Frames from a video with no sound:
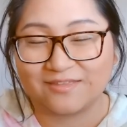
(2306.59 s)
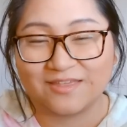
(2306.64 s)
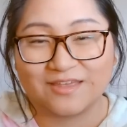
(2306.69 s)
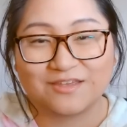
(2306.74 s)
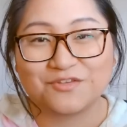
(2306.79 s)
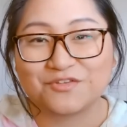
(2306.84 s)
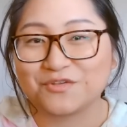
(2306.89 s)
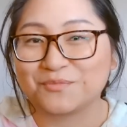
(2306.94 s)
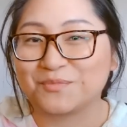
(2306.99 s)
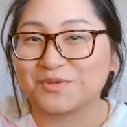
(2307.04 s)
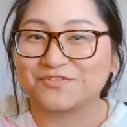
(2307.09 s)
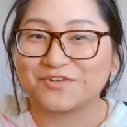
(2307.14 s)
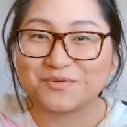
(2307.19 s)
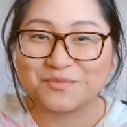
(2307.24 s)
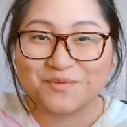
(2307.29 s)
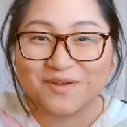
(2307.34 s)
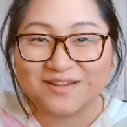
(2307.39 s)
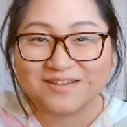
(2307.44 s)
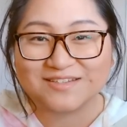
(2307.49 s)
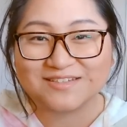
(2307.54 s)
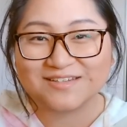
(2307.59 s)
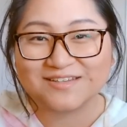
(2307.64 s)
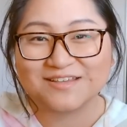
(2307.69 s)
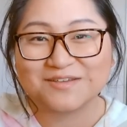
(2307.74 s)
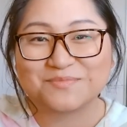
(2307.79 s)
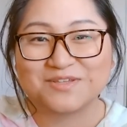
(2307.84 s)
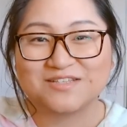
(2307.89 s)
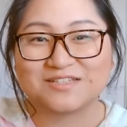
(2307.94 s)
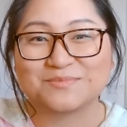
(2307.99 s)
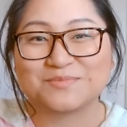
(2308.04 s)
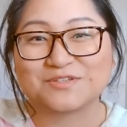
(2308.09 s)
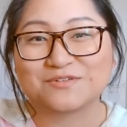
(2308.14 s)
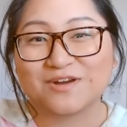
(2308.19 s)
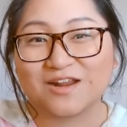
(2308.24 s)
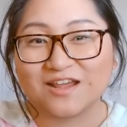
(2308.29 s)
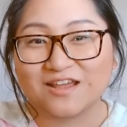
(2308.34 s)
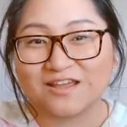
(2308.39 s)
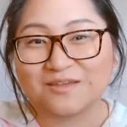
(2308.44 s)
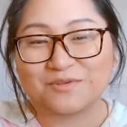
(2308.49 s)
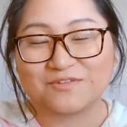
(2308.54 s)
Thank you so much for watching. Please
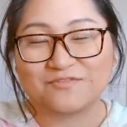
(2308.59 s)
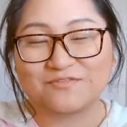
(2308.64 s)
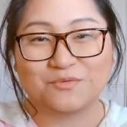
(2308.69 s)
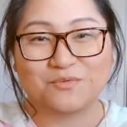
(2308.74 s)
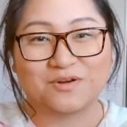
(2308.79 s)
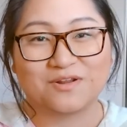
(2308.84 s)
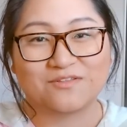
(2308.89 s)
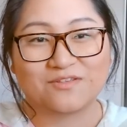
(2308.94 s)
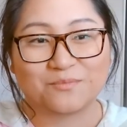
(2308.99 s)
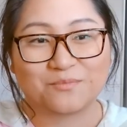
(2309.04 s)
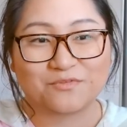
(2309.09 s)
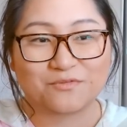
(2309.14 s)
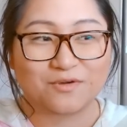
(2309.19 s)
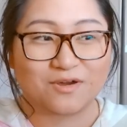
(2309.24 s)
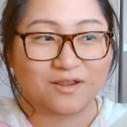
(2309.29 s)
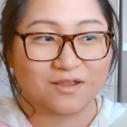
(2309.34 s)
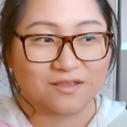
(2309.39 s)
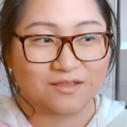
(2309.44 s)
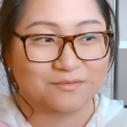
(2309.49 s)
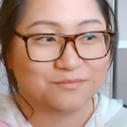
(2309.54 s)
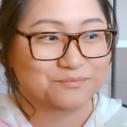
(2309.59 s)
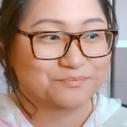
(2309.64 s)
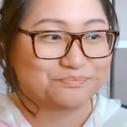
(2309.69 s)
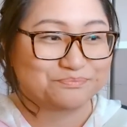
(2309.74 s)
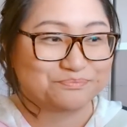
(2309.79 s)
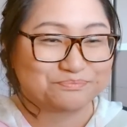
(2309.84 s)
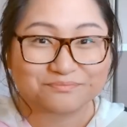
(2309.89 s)
subscribe if you want to subscribe.